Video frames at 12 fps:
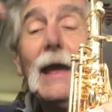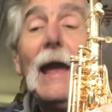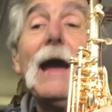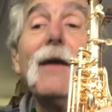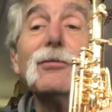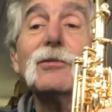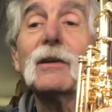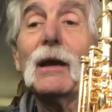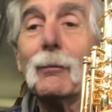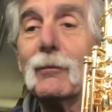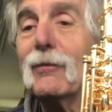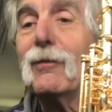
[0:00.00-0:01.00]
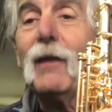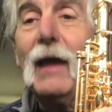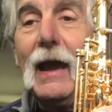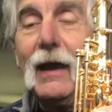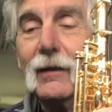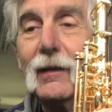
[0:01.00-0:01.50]
half step
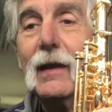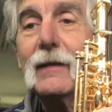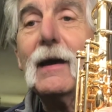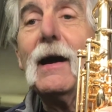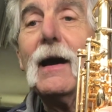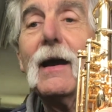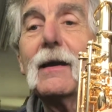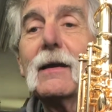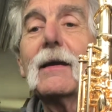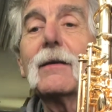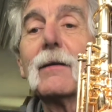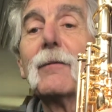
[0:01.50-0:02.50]
flat in the high end.